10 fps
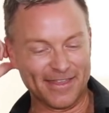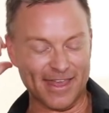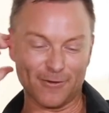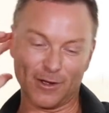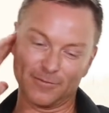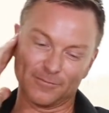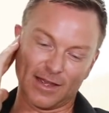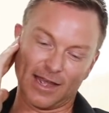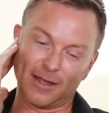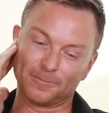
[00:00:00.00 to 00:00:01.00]
That one
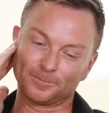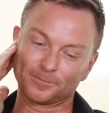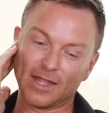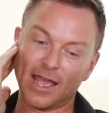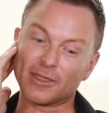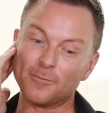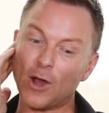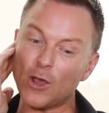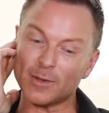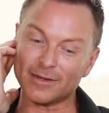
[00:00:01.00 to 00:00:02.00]
at the
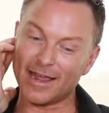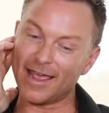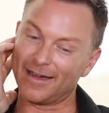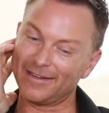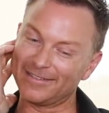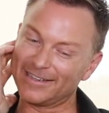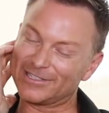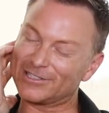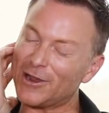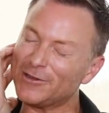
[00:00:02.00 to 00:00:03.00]
moment now,
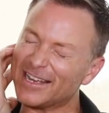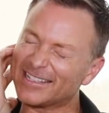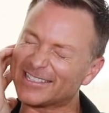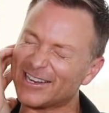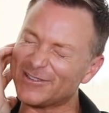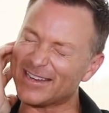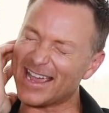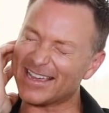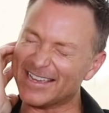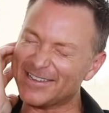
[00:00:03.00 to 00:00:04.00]
it's so
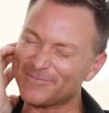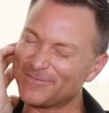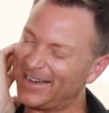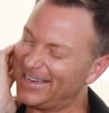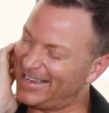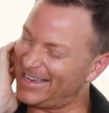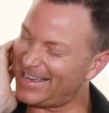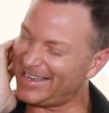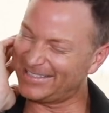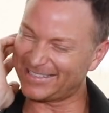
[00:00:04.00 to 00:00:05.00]
daggy, but
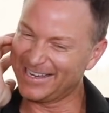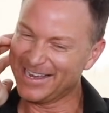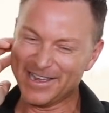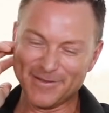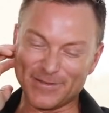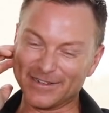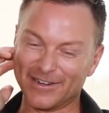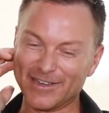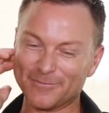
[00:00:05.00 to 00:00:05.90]
I